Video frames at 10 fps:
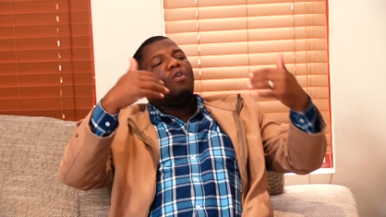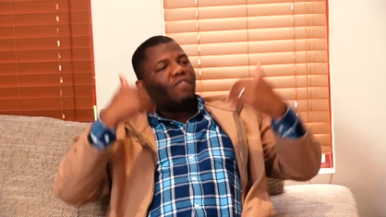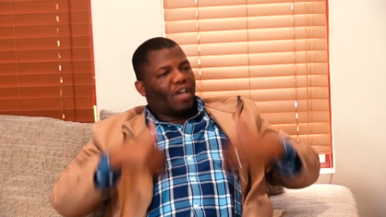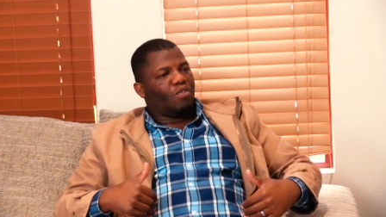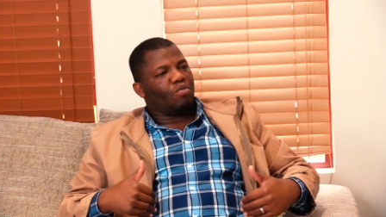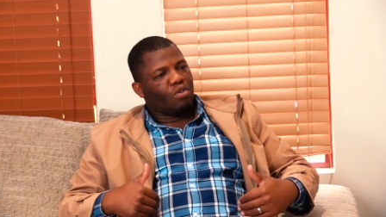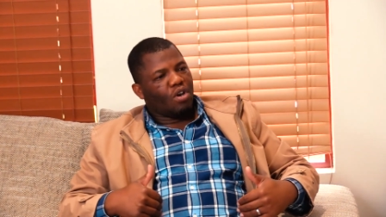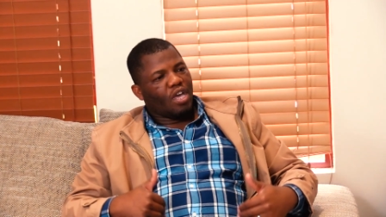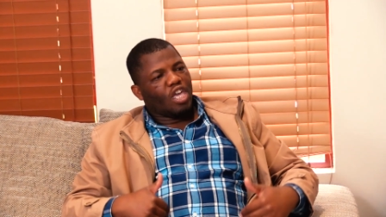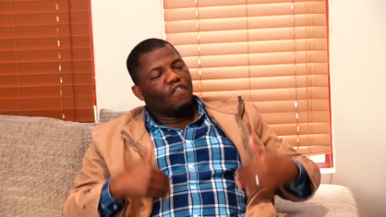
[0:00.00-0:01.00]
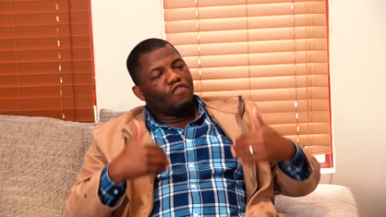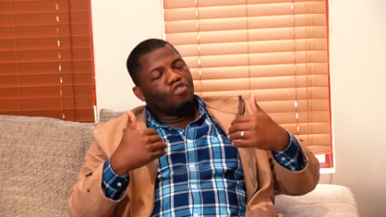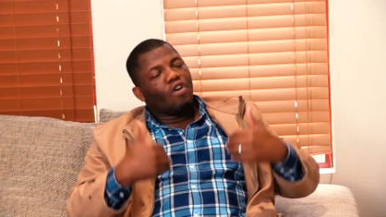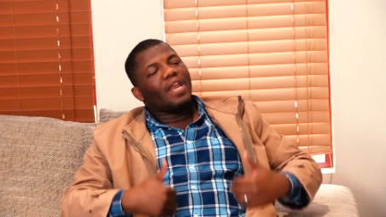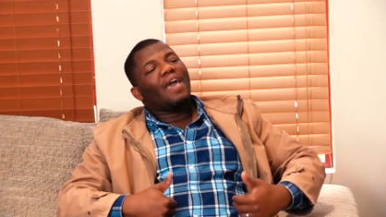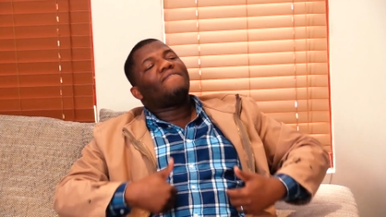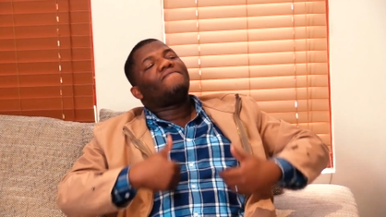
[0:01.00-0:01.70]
over you. If you don't have